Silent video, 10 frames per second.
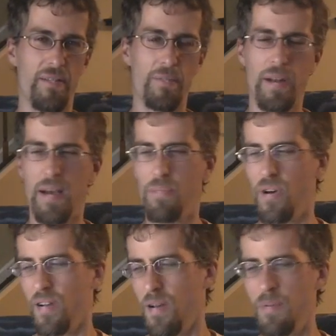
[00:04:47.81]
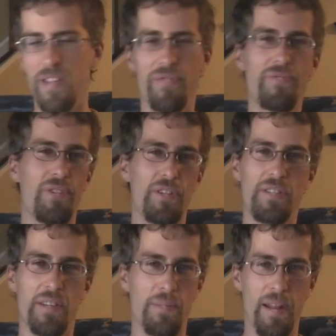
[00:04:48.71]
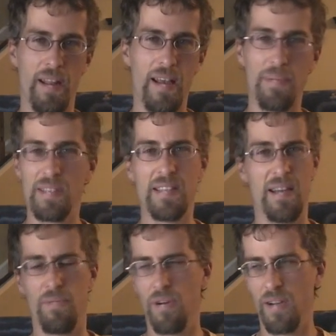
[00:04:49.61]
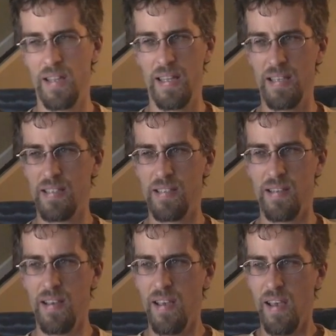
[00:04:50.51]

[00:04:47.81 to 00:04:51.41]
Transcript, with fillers: And when I'm wrong, I'll be the first to admit it, and I was dead wrong on this, and